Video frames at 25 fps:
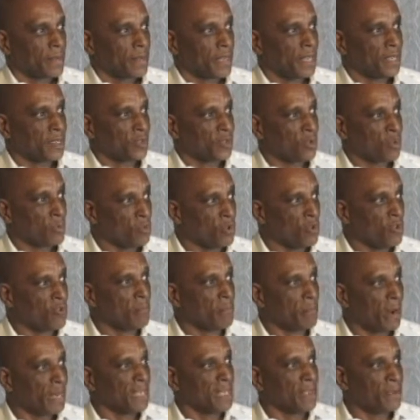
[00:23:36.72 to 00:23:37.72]
is to
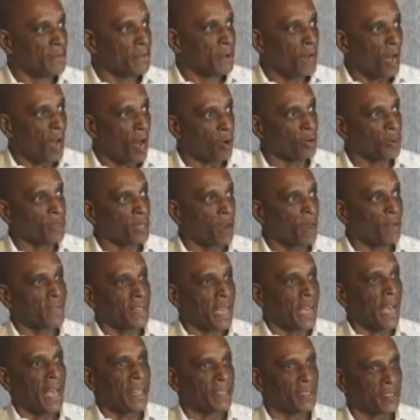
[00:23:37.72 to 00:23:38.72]
move money out of
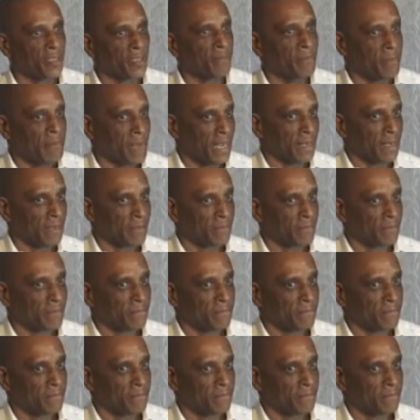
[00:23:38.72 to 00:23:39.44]
the hands of men.